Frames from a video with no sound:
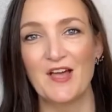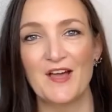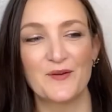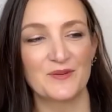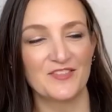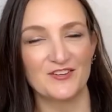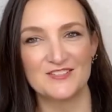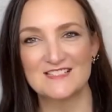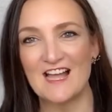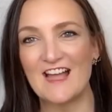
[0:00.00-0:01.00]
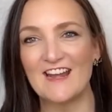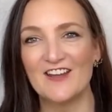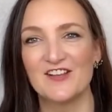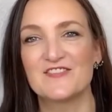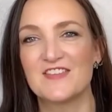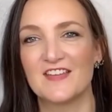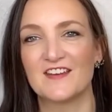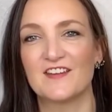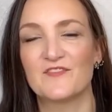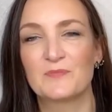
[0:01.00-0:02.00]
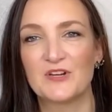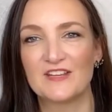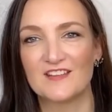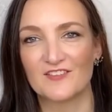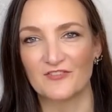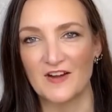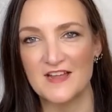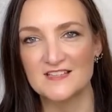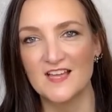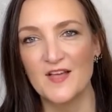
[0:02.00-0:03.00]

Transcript: uh, with your design, then put it in the front